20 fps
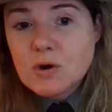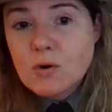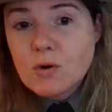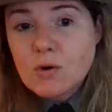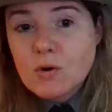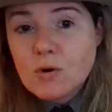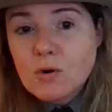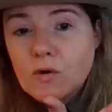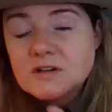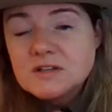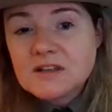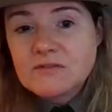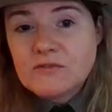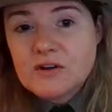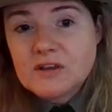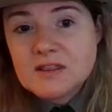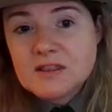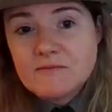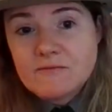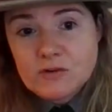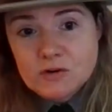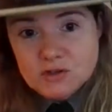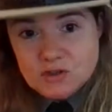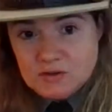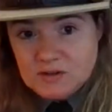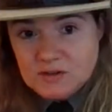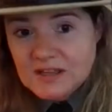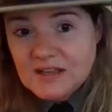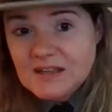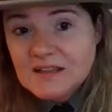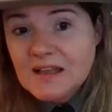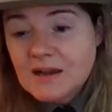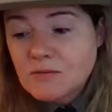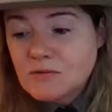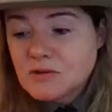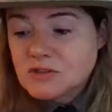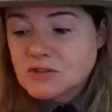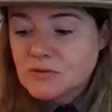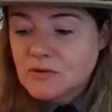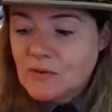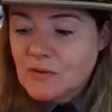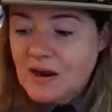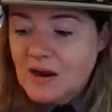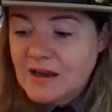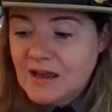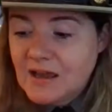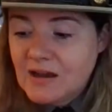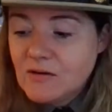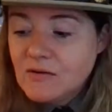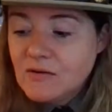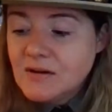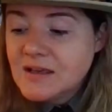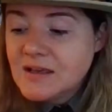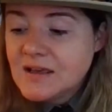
or delivering them virtually like we're doing right now,